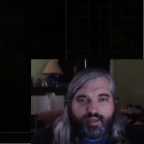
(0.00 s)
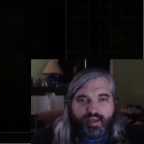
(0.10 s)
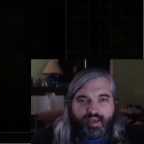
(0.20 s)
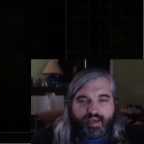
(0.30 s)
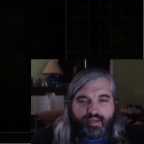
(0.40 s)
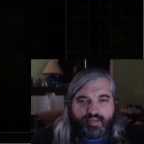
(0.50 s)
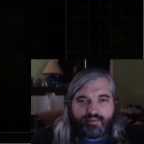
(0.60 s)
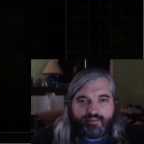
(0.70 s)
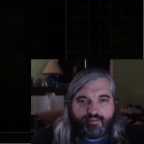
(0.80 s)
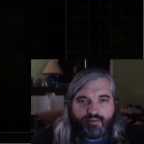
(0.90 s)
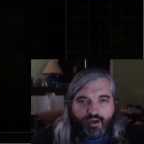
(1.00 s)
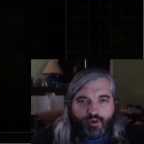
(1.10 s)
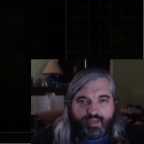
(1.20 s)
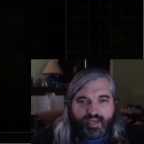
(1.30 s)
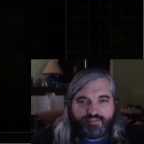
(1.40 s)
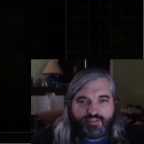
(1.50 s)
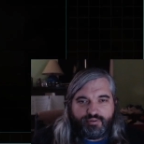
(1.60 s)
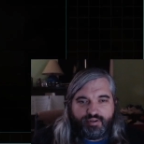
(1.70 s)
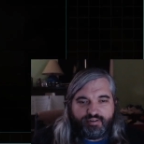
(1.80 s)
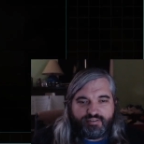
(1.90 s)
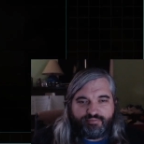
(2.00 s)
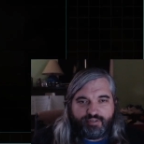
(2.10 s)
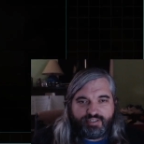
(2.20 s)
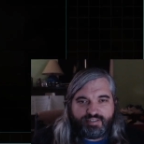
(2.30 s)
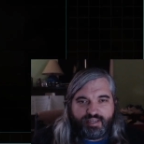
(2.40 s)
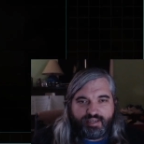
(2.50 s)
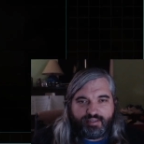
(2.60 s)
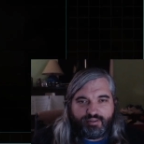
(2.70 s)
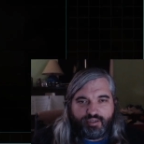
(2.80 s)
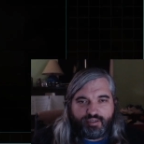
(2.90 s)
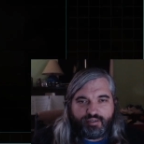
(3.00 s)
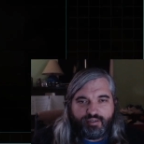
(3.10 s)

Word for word: And all we have to do here is, if we just take a look,